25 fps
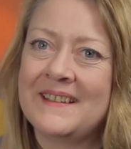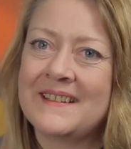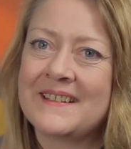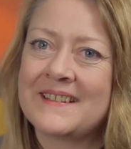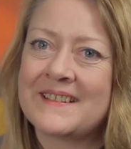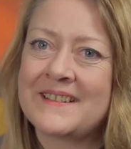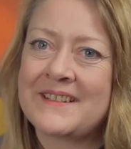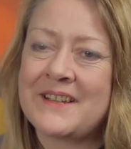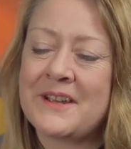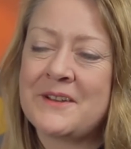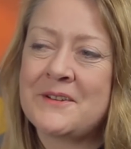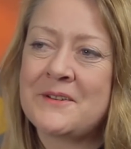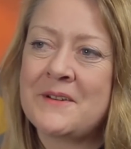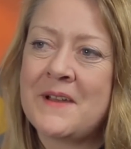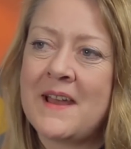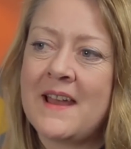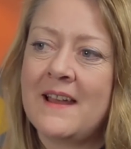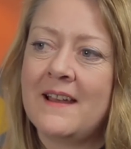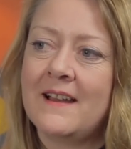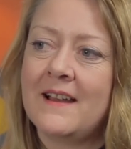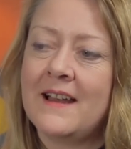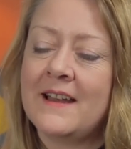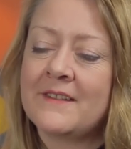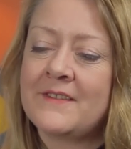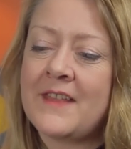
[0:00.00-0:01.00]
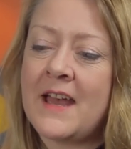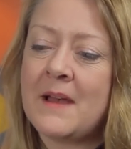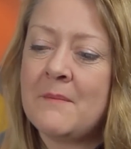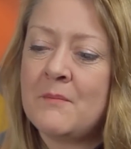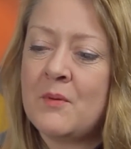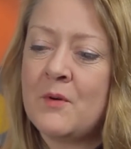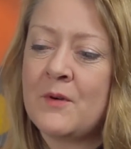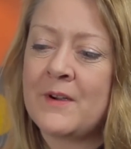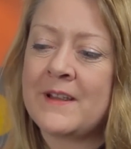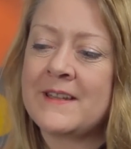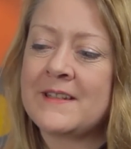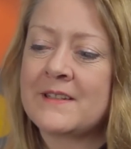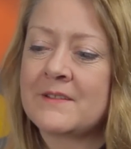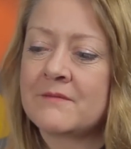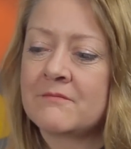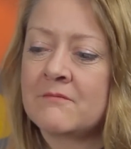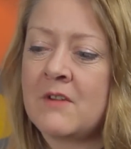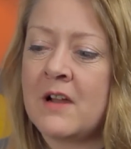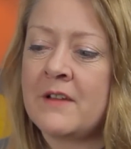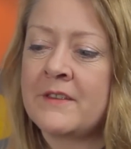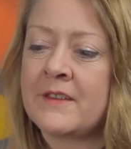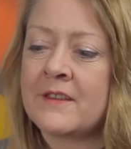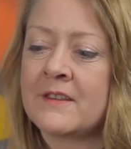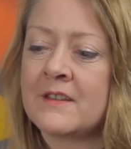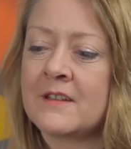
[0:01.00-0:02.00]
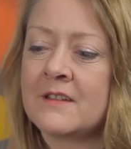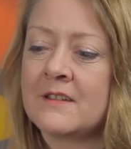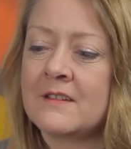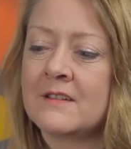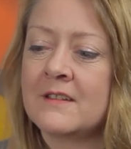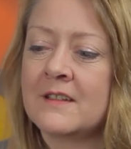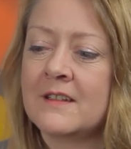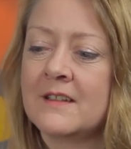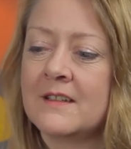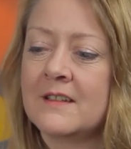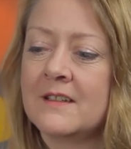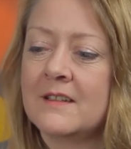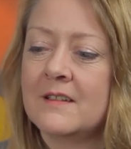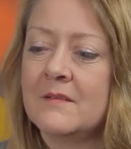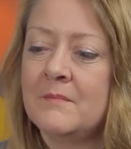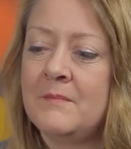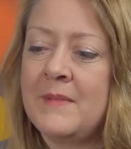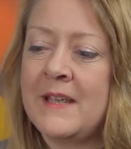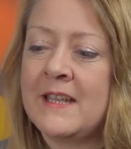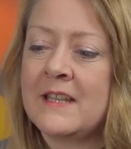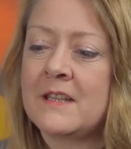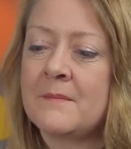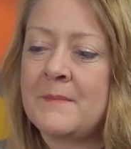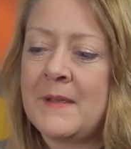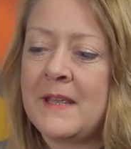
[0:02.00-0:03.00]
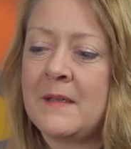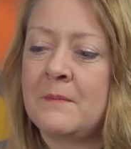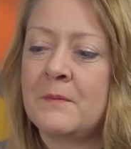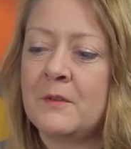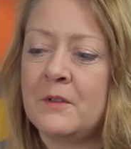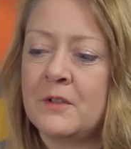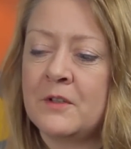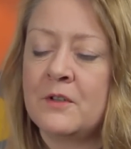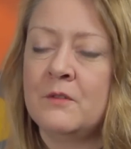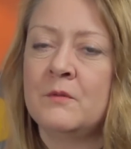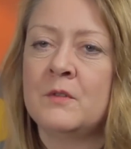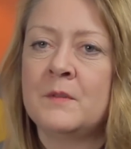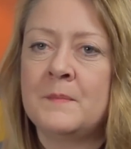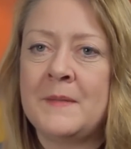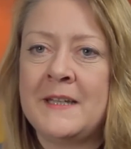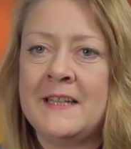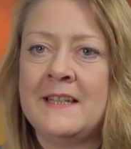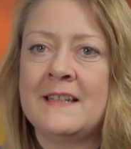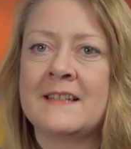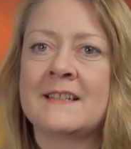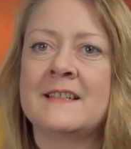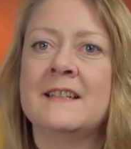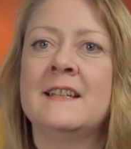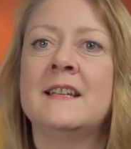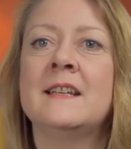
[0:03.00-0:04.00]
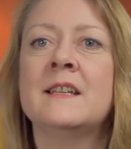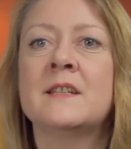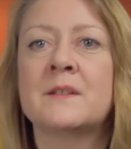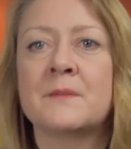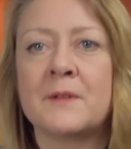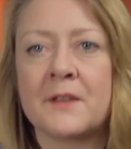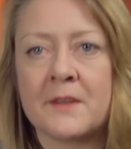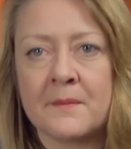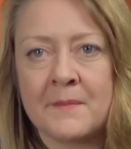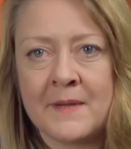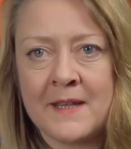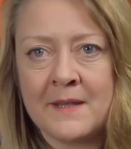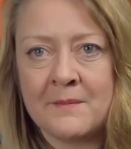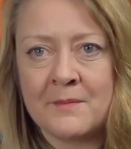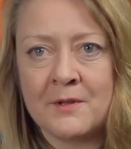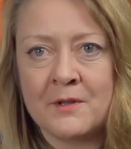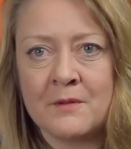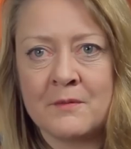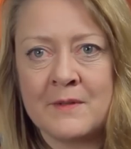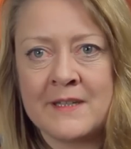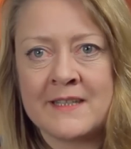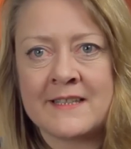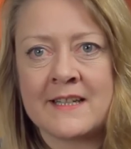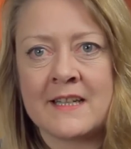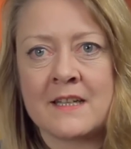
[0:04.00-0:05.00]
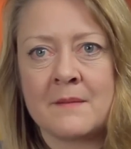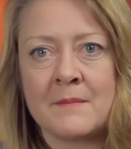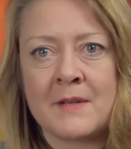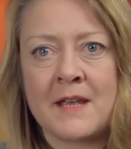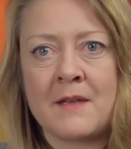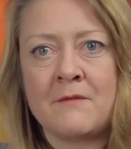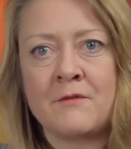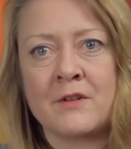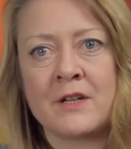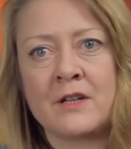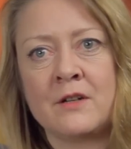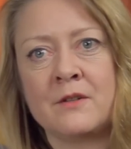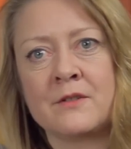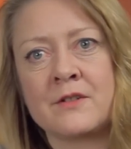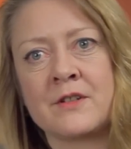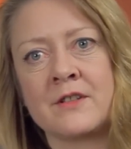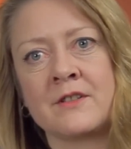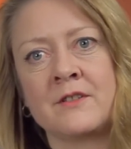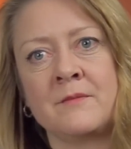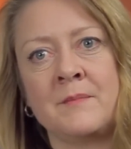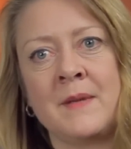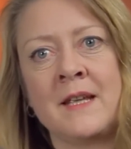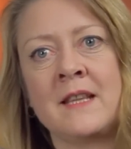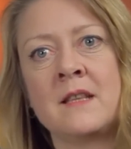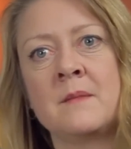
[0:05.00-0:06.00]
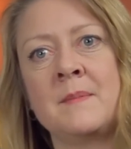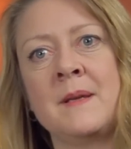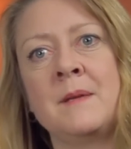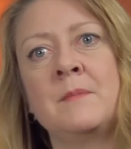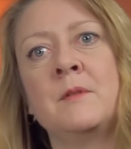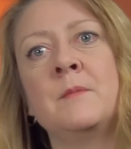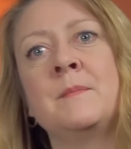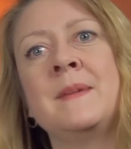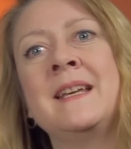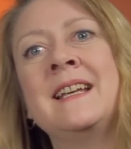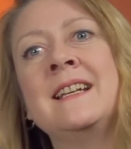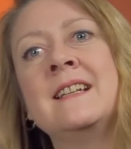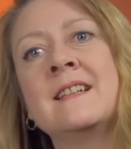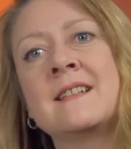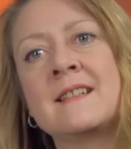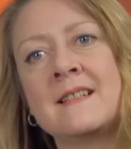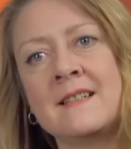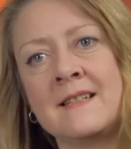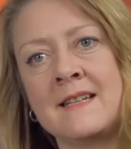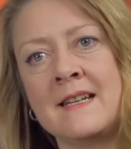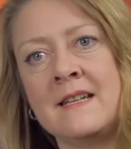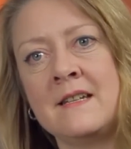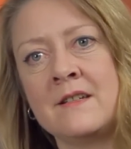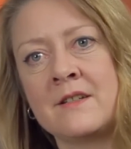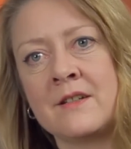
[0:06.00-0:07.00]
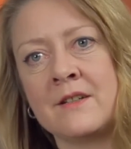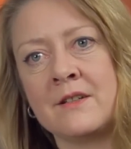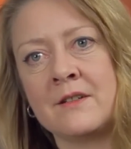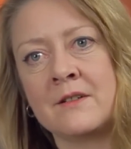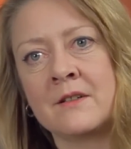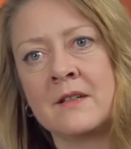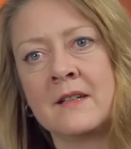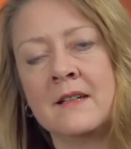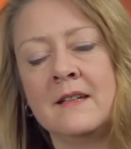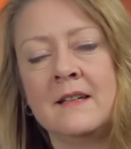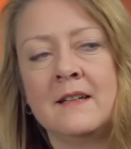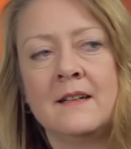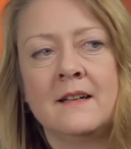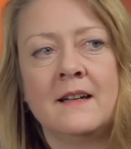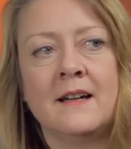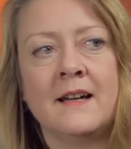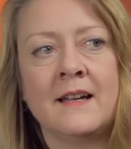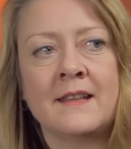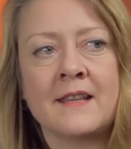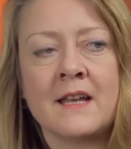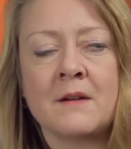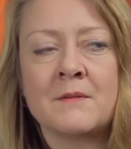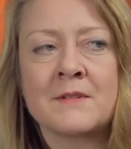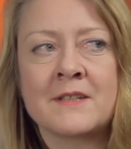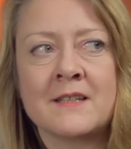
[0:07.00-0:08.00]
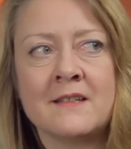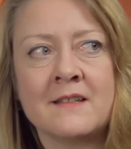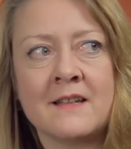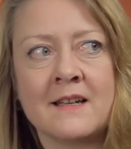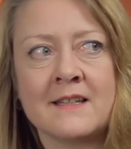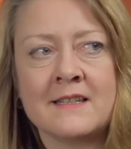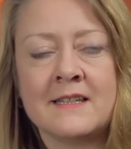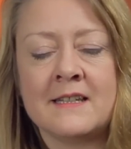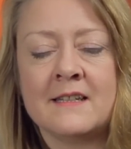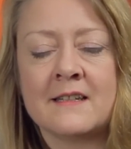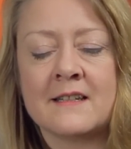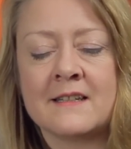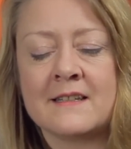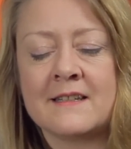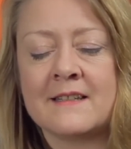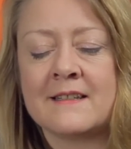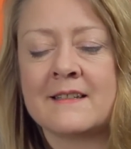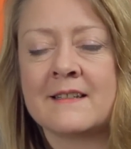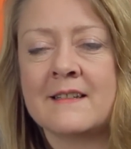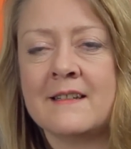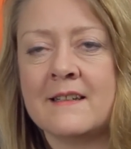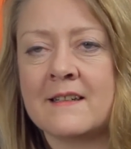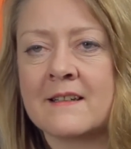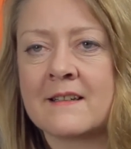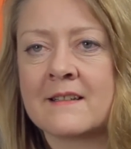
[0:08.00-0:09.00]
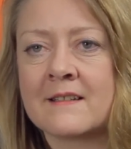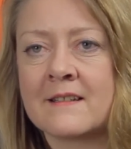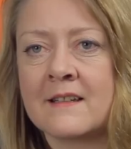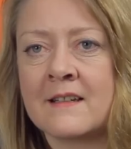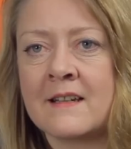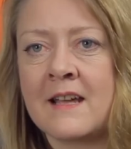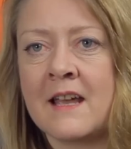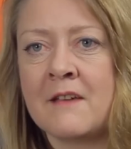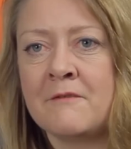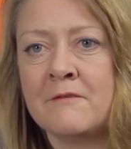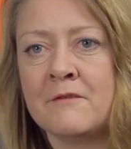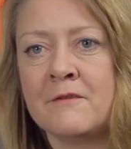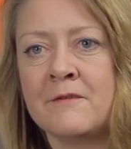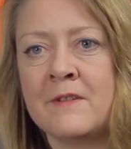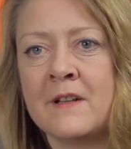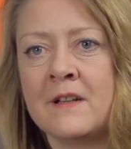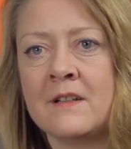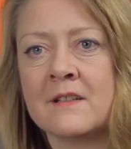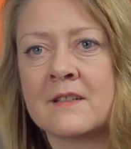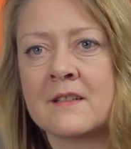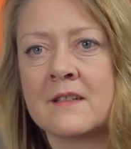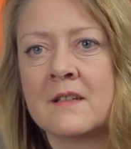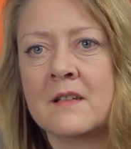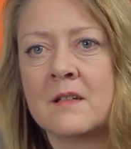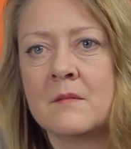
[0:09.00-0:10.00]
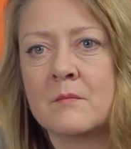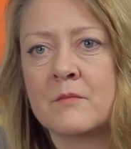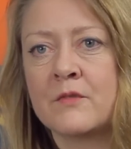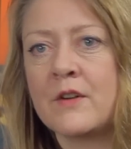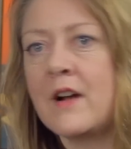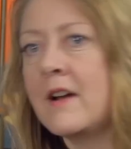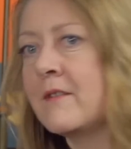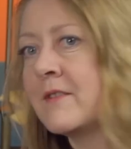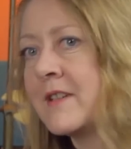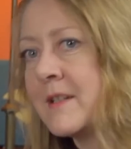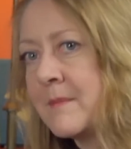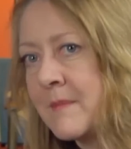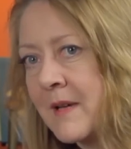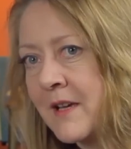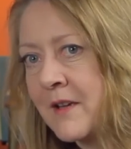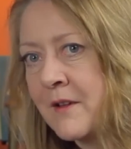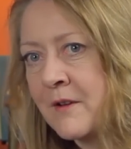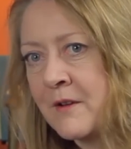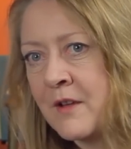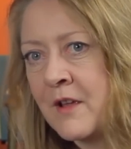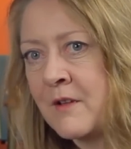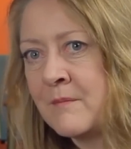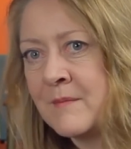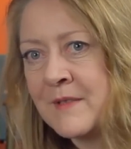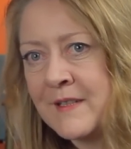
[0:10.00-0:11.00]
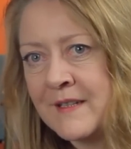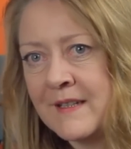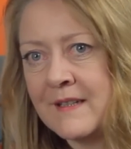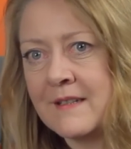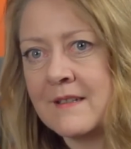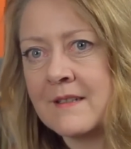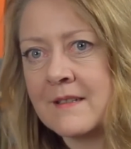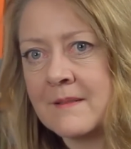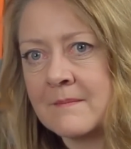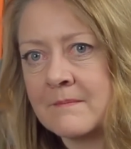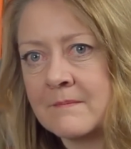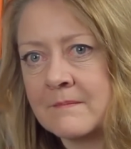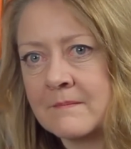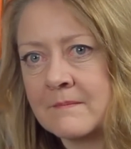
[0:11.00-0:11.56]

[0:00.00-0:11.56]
So at that point, rather than being the people who would be listening into other people, we suddenly became very conscious of being the people being listened into. And that was in 1996, and I haven't felt private in my own home since.